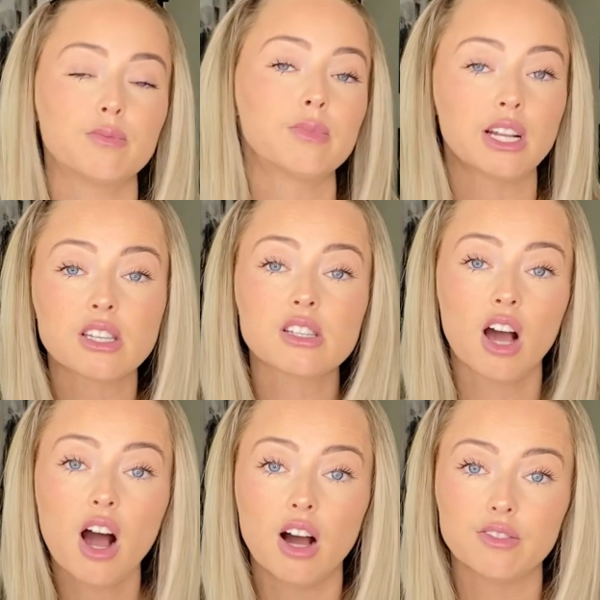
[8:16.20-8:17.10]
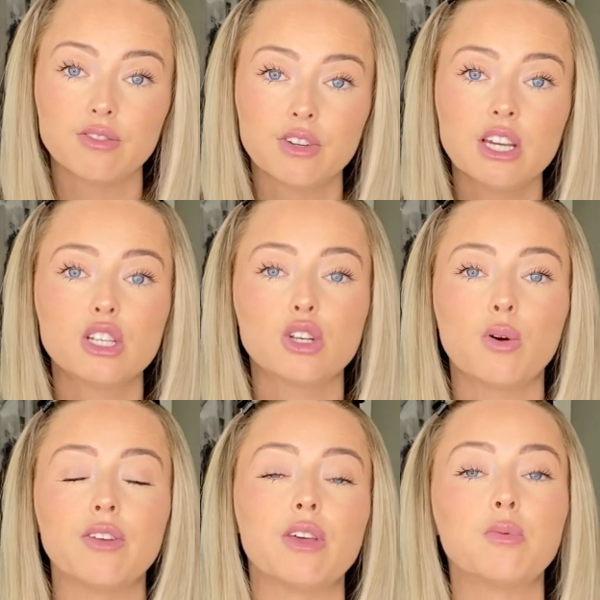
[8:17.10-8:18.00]
that's tough.
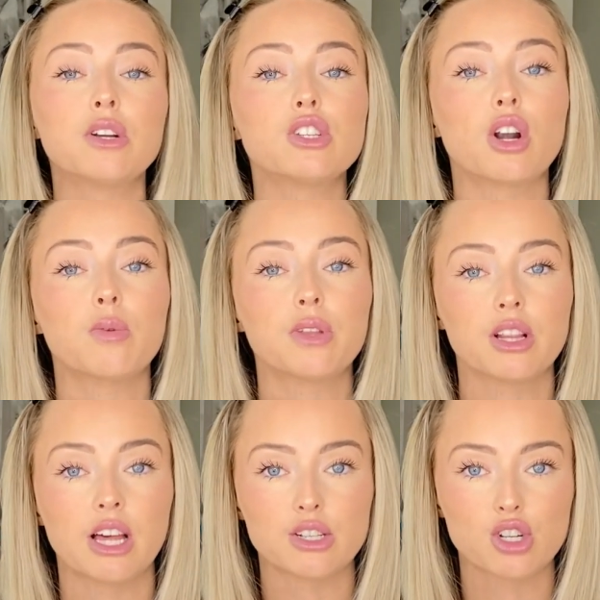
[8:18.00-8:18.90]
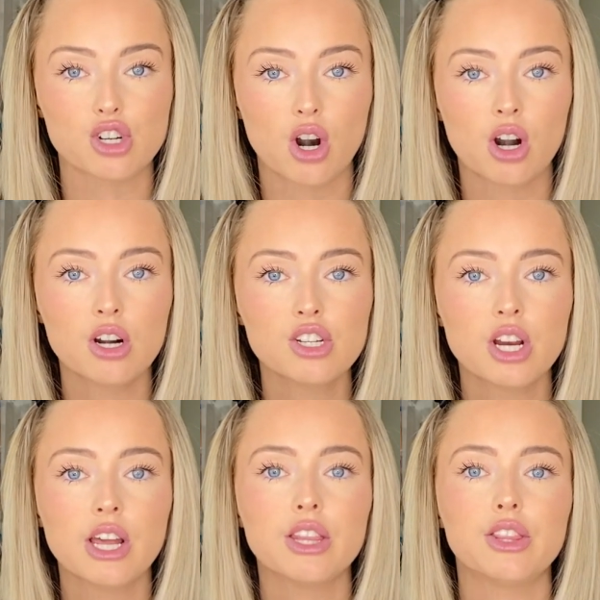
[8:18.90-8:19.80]
So if they would have started with a lesser charge,
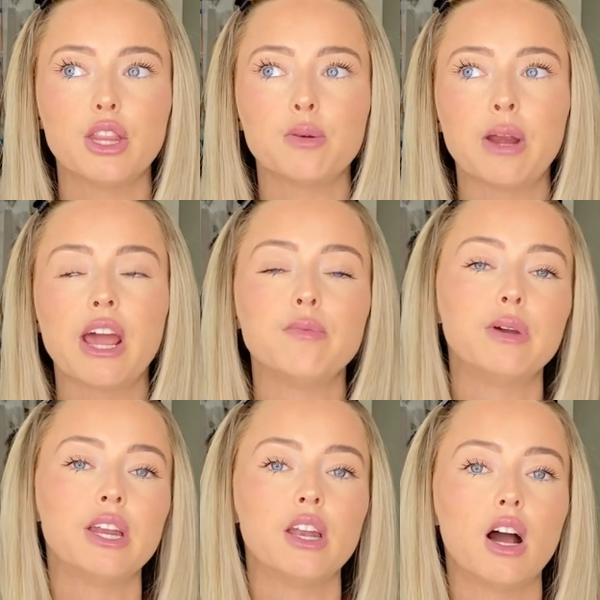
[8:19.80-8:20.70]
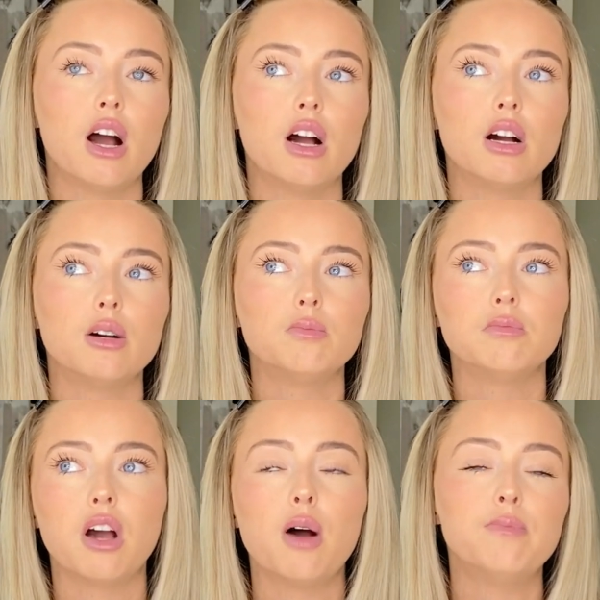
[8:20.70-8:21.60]
then there may have been
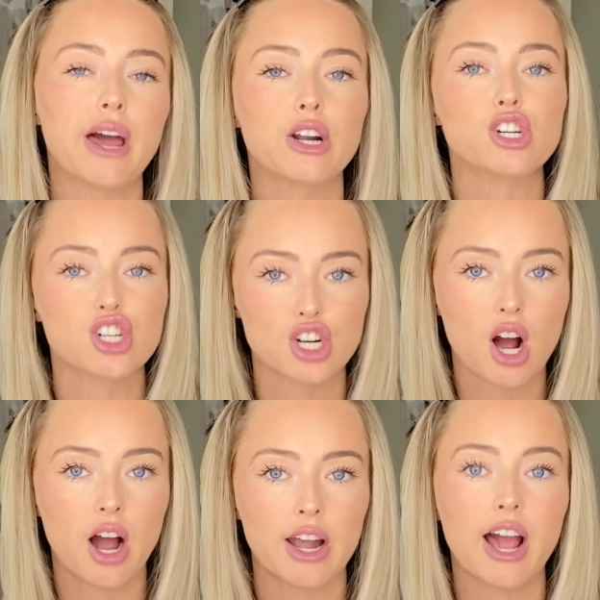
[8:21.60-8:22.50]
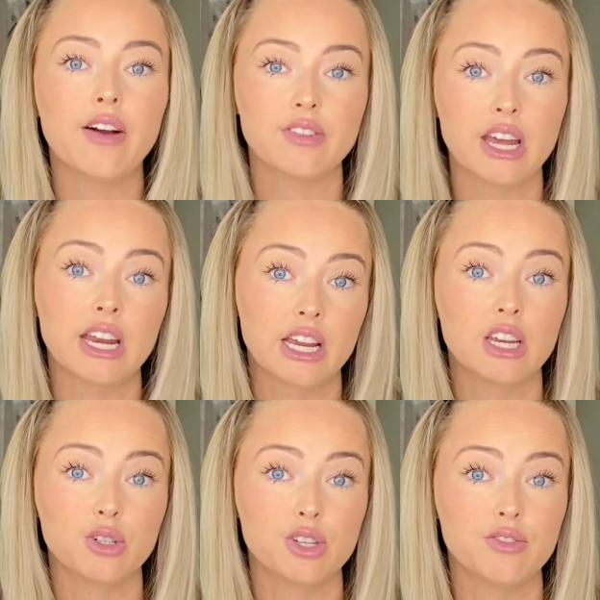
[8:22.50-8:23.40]
a better shot at getting a
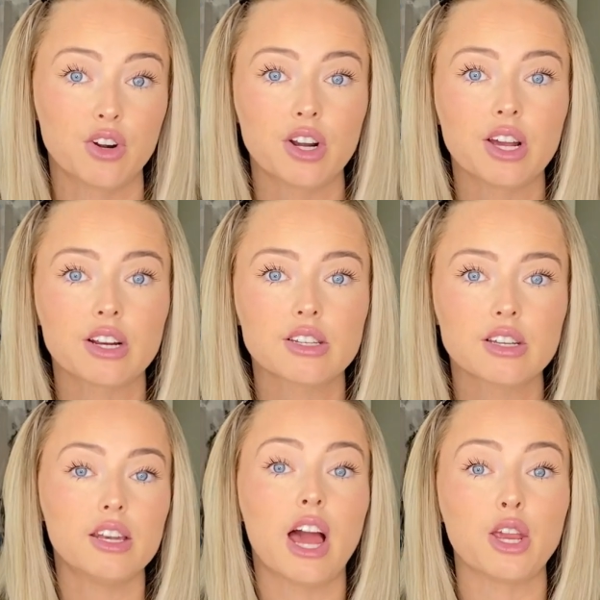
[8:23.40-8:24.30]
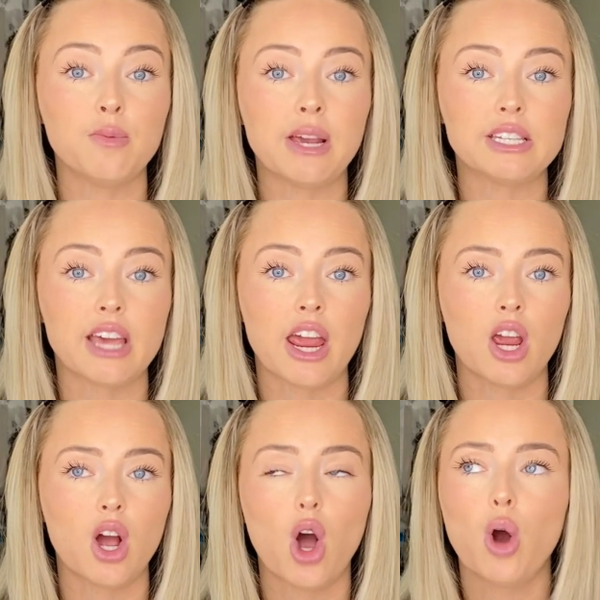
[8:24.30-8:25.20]
guilty verdict. Now you may
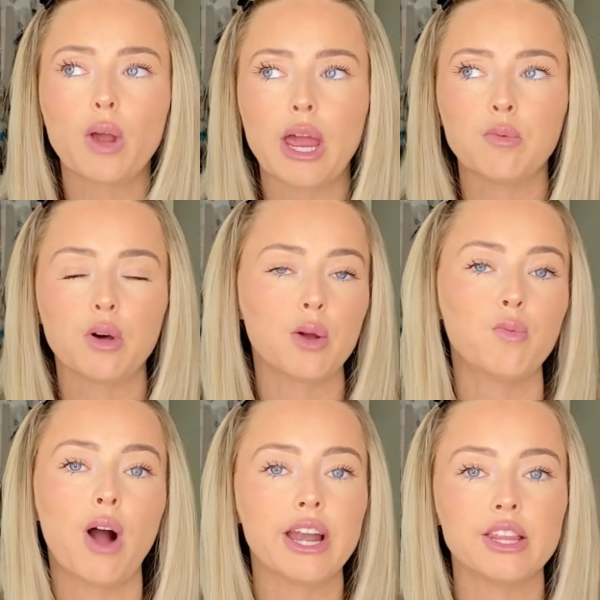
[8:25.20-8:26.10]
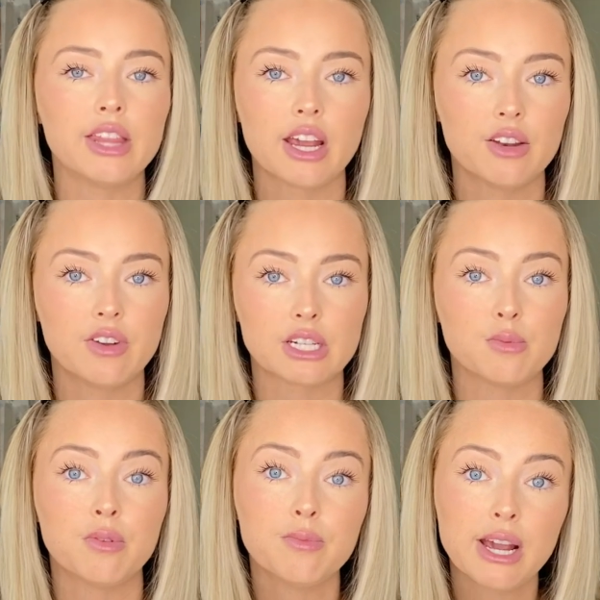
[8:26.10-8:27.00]
say, okay, well then why didn't they convict
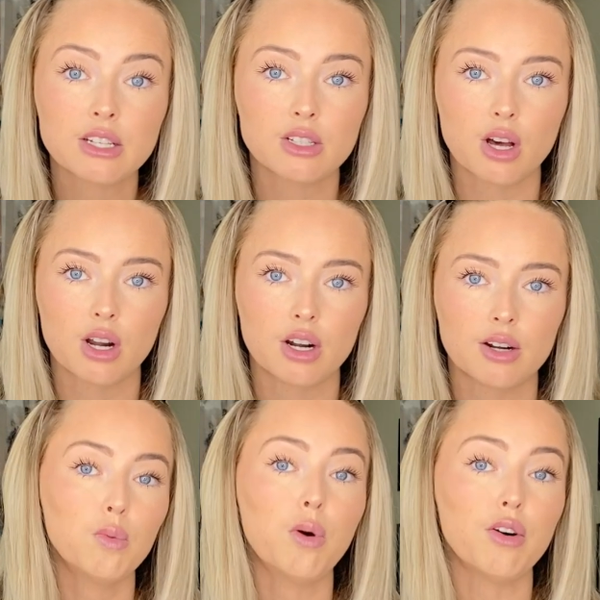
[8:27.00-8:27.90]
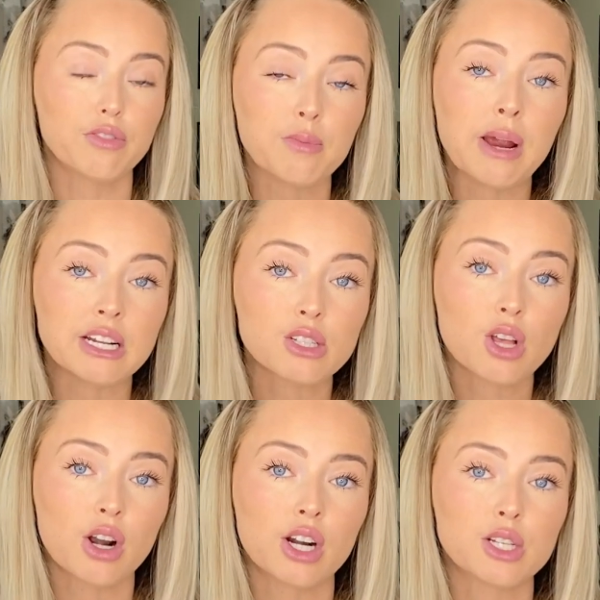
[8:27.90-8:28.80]
him of manslaughter? Well, for
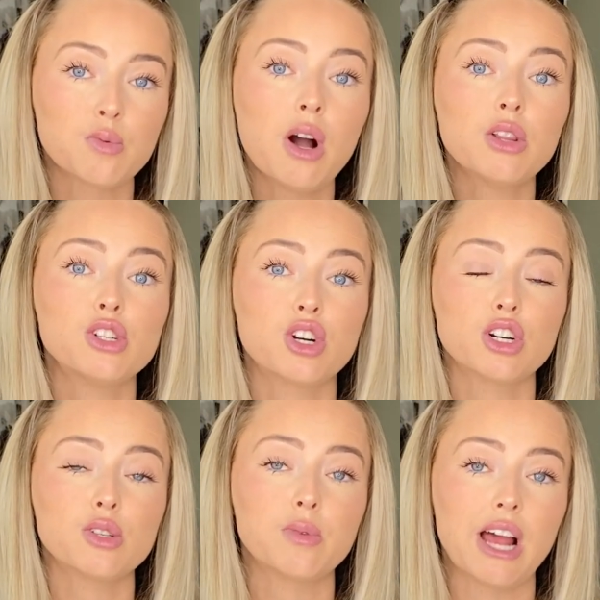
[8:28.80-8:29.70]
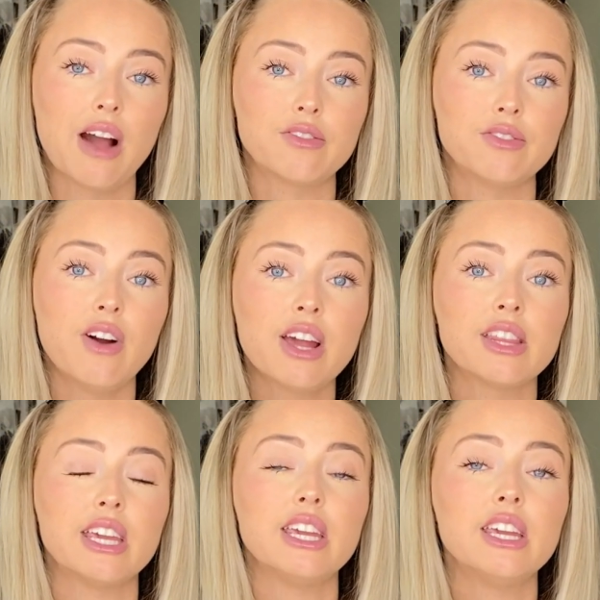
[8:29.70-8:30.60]
manslaughter as well, the jurors would have to
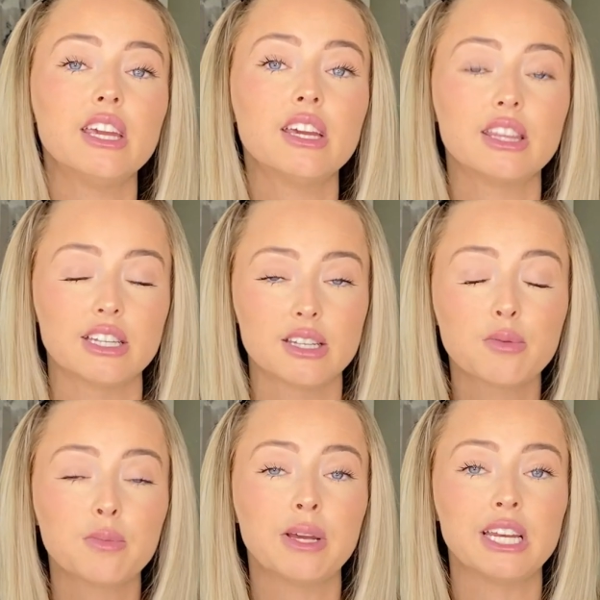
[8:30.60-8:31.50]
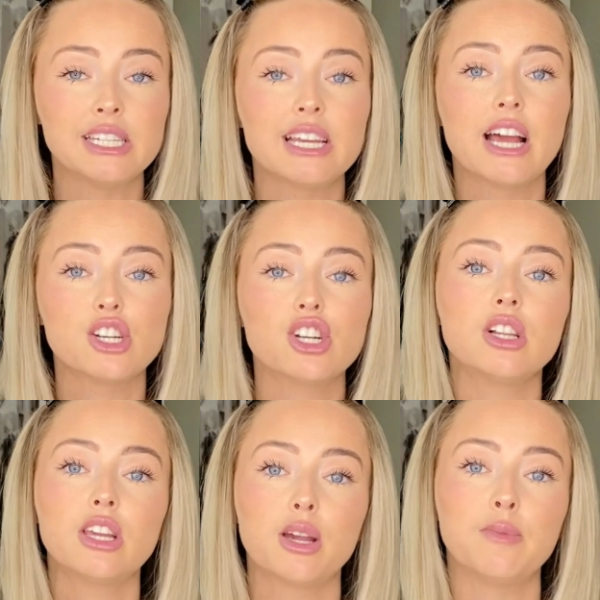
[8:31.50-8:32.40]
find that he, that Zimmerman
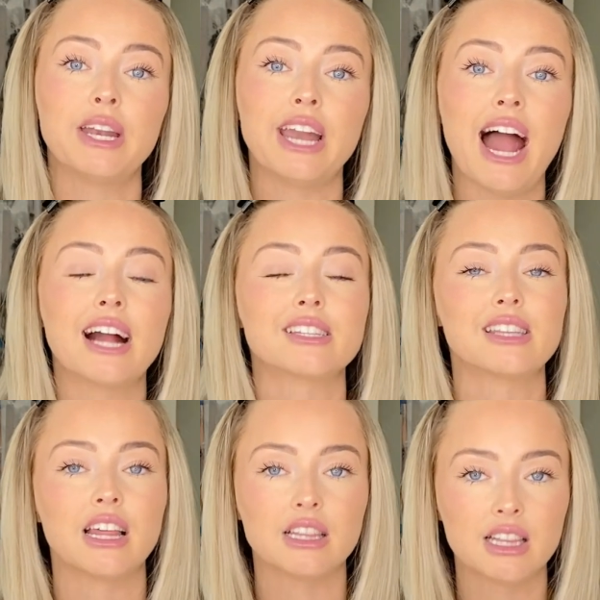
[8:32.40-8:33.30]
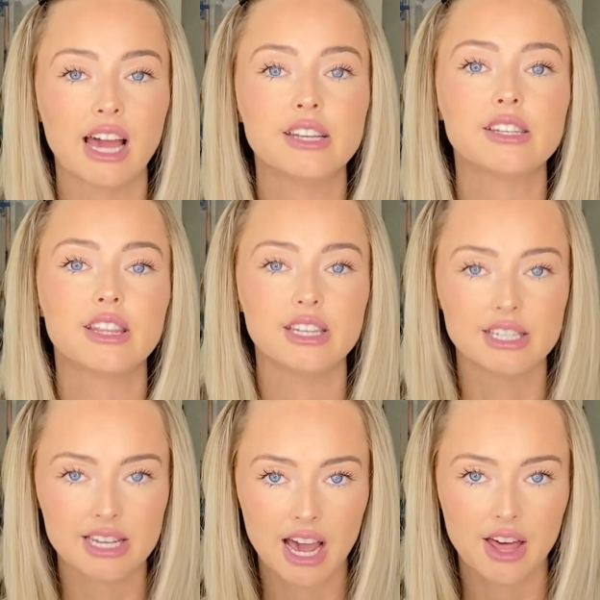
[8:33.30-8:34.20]
intentionally committed acts that led to the
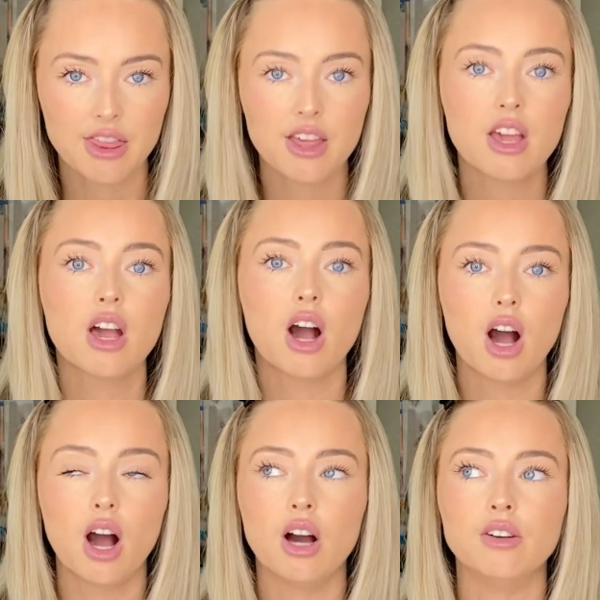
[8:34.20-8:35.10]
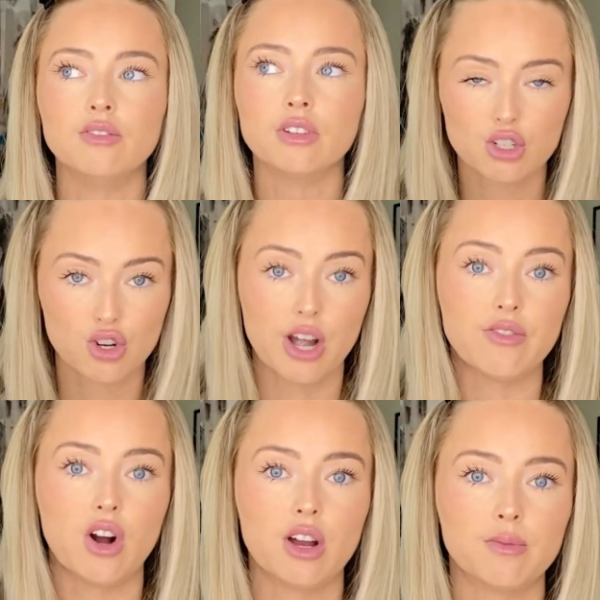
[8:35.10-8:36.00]
death of
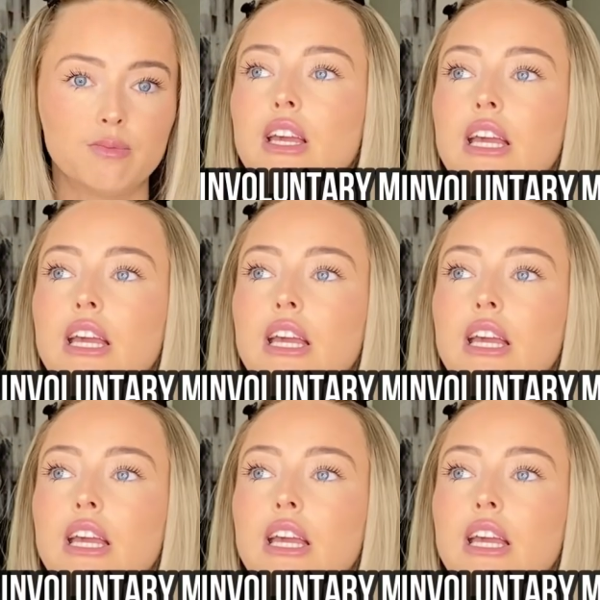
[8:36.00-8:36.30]
Trayvon